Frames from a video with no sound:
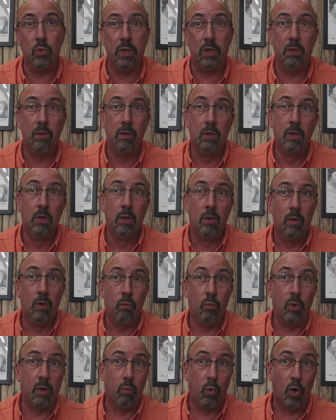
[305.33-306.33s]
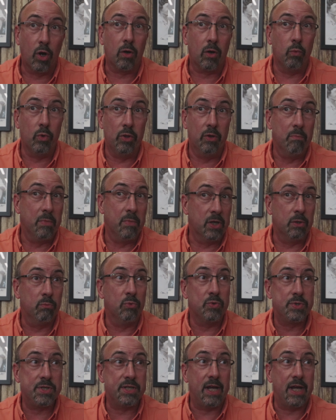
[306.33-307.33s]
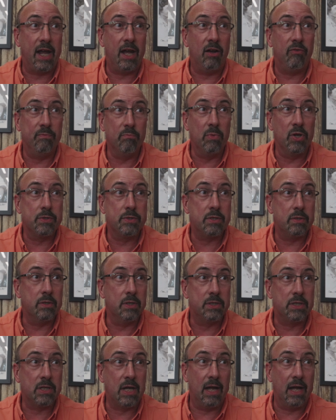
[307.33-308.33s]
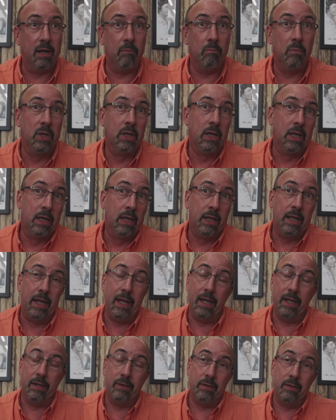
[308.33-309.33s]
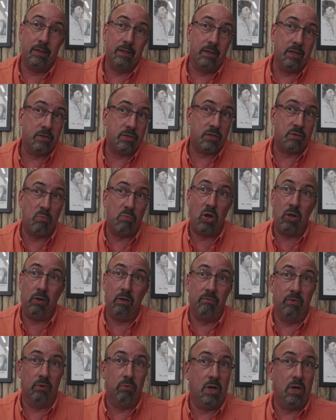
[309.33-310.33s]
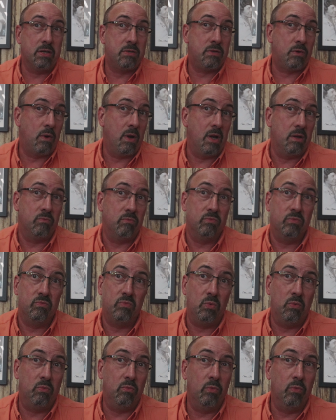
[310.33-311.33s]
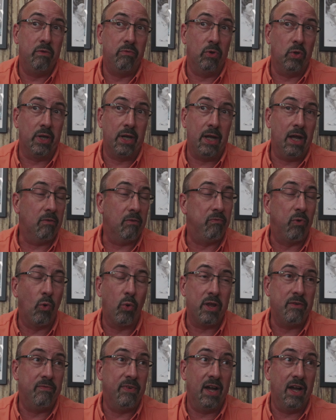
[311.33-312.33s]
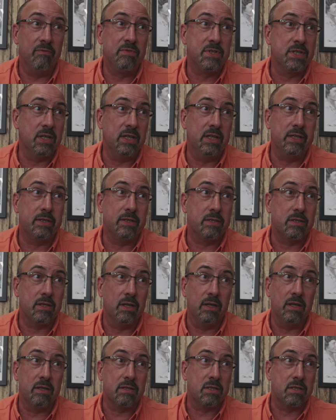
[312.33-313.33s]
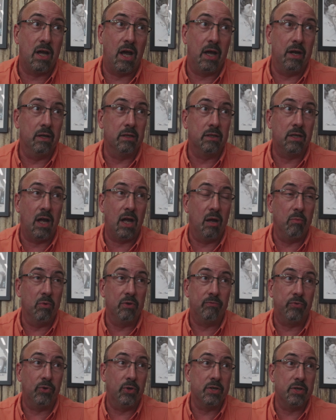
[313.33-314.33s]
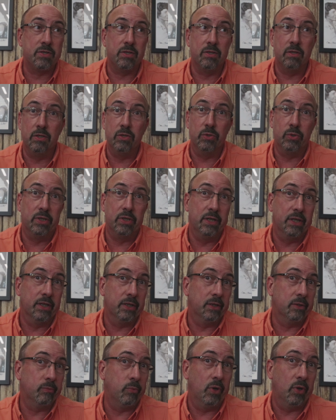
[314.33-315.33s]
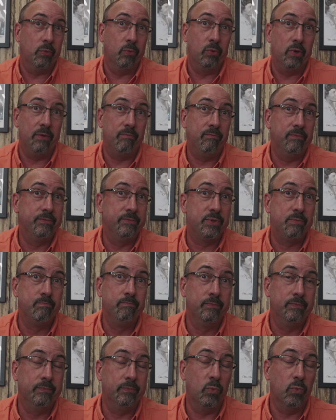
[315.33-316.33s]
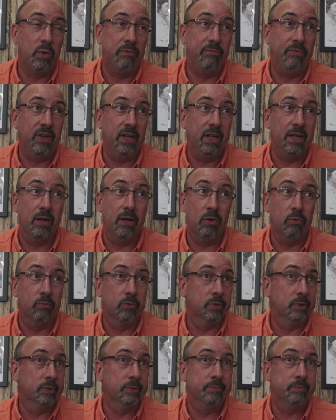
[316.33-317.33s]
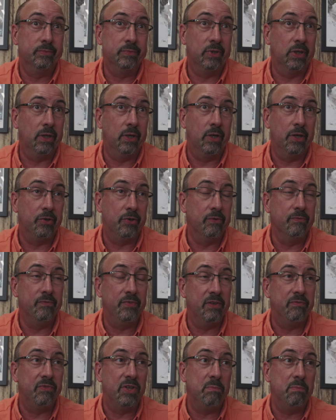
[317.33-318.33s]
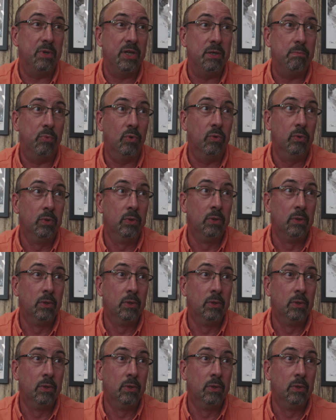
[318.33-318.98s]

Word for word: We work with a minimal staff most of the time, and this small of a restaurant, we've only got 45 seats, and it's not uncommon for us to do a dinner where we feed over 150 people,